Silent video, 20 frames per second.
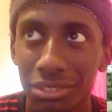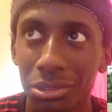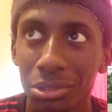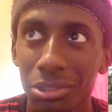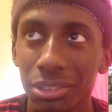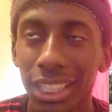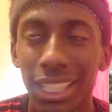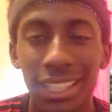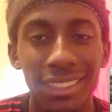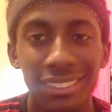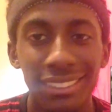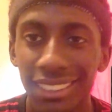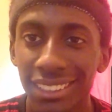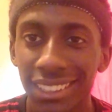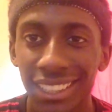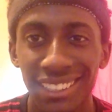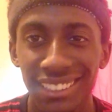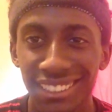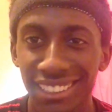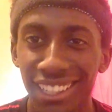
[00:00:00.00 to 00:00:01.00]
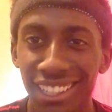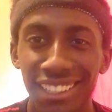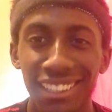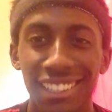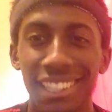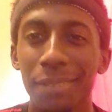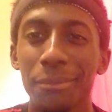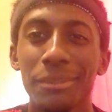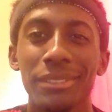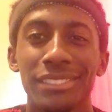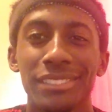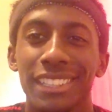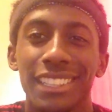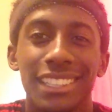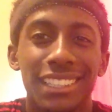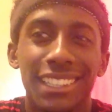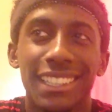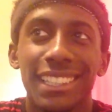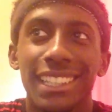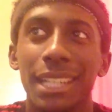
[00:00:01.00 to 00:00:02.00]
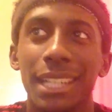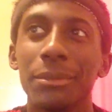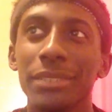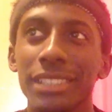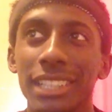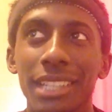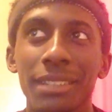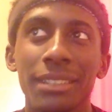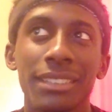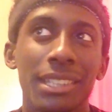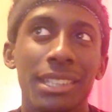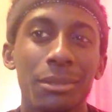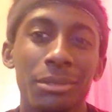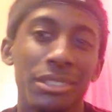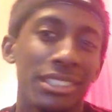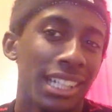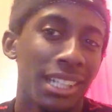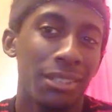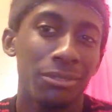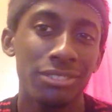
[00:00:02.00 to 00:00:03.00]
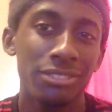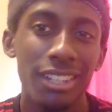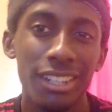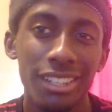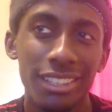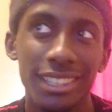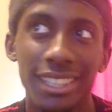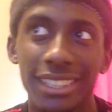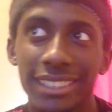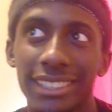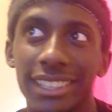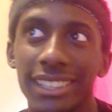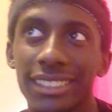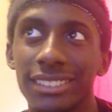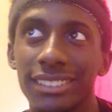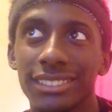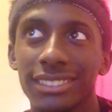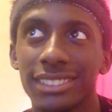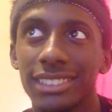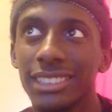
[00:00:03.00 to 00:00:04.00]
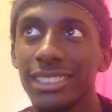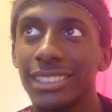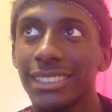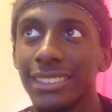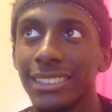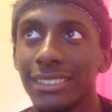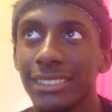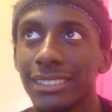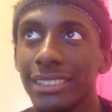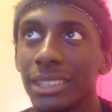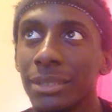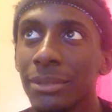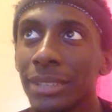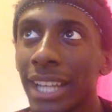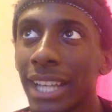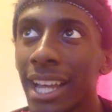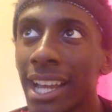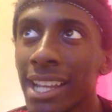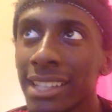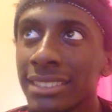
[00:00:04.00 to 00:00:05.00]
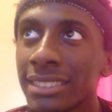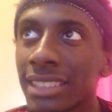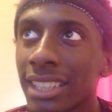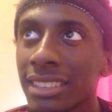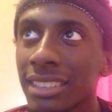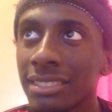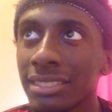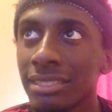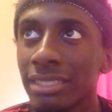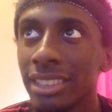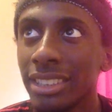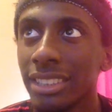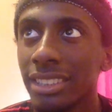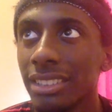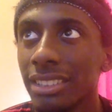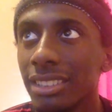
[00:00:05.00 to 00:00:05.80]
school or anything like that, he would, it would not rock like that. He would have had his ass ready.